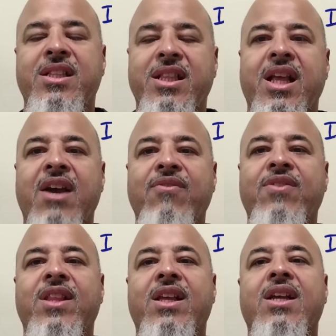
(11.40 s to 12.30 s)
left
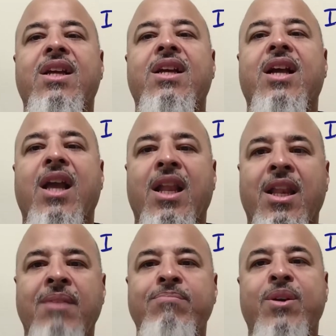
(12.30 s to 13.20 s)
in
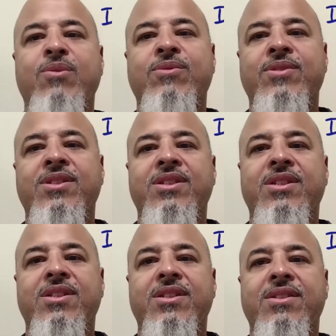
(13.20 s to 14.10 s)
limbo,
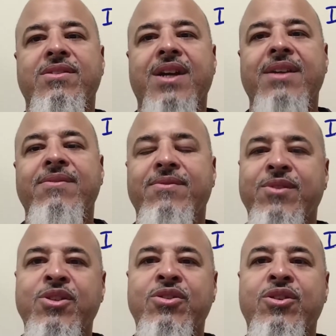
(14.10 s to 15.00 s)
right?
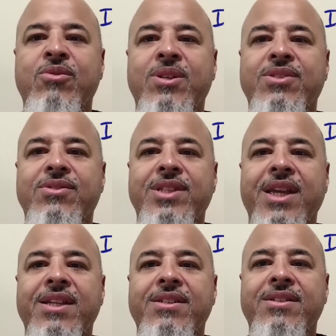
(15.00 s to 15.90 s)
We don't know what to
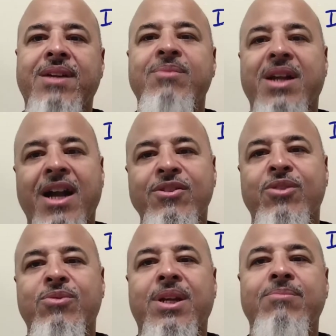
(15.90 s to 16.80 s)
think. I mean, I
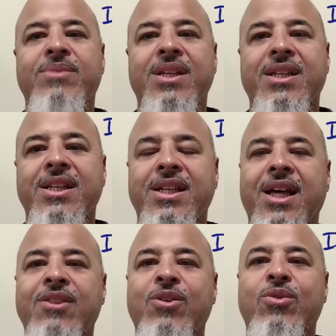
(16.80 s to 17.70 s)
know what I'm thinking, and
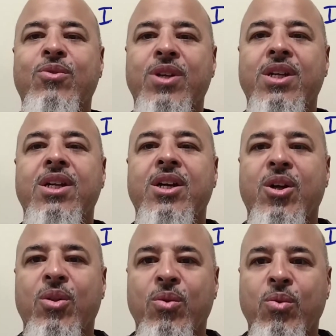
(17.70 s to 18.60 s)
I know
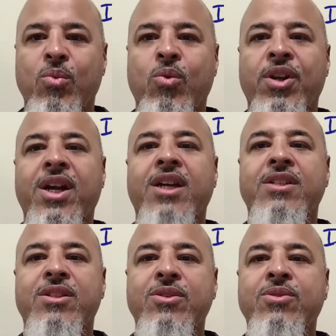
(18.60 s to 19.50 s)
what I'm
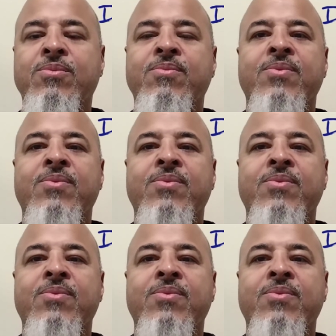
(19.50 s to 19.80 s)
gonna do,